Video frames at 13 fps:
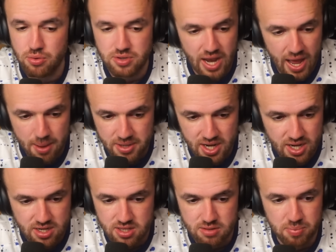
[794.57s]

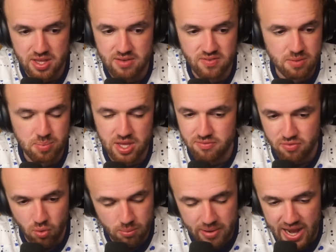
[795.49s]
dominated in the PvP
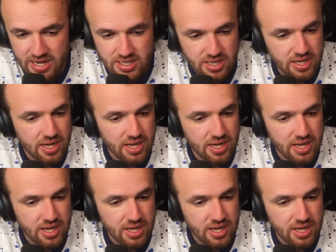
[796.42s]
format.